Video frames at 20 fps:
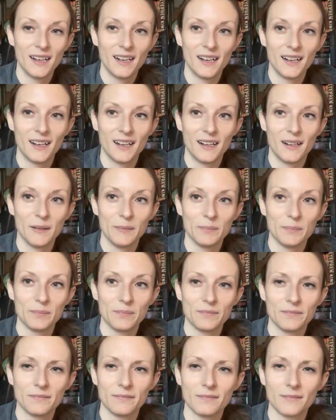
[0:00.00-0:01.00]

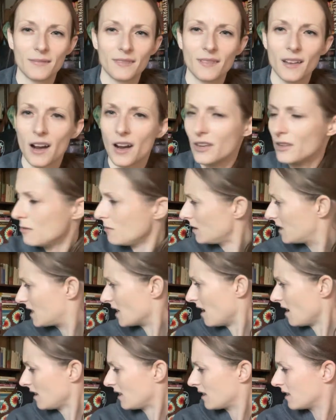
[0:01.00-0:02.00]
Are you
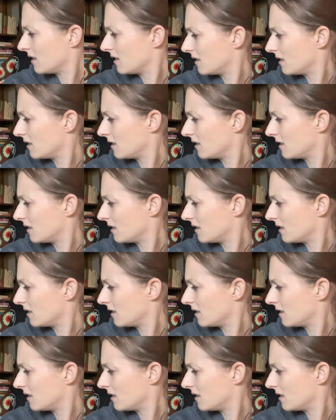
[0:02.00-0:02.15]
stuck?